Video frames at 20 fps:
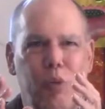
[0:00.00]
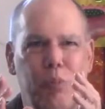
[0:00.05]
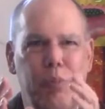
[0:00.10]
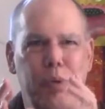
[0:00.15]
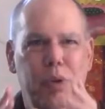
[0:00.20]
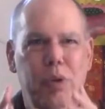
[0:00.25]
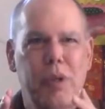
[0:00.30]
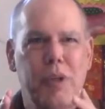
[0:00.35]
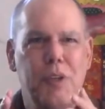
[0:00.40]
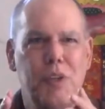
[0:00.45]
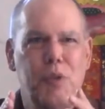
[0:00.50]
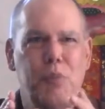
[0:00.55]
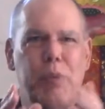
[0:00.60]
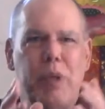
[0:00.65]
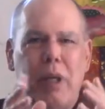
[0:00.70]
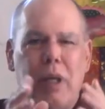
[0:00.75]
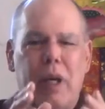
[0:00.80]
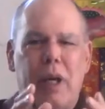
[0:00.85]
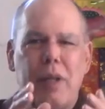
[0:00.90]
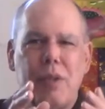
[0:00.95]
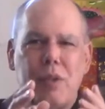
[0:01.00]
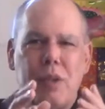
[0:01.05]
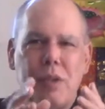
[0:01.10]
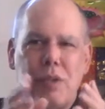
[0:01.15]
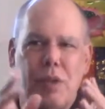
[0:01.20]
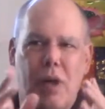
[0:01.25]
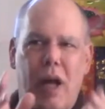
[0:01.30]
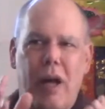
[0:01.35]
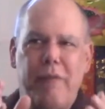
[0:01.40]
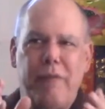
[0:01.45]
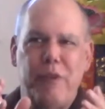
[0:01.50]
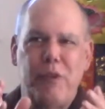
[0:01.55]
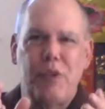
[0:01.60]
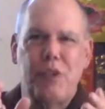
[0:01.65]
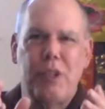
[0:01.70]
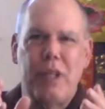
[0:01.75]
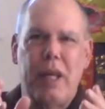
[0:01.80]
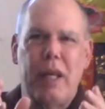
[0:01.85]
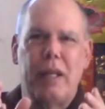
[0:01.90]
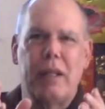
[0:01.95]
a Buddhist because it's often
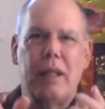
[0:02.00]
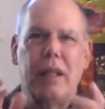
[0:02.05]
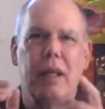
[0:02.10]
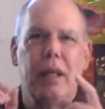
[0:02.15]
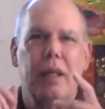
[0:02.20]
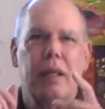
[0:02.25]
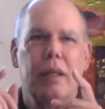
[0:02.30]
said,